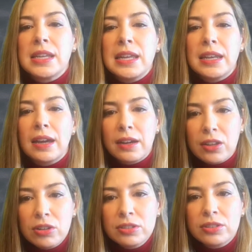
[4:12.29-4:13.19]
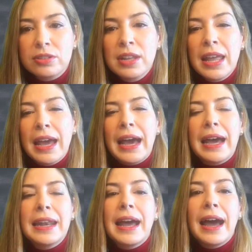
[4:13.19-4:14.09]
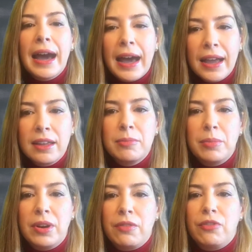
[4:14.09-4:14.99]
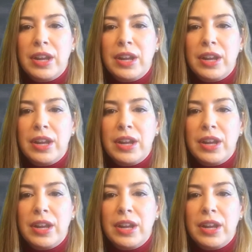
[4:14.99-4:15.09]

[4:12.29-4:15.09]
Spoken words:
in agriculture, and a high birth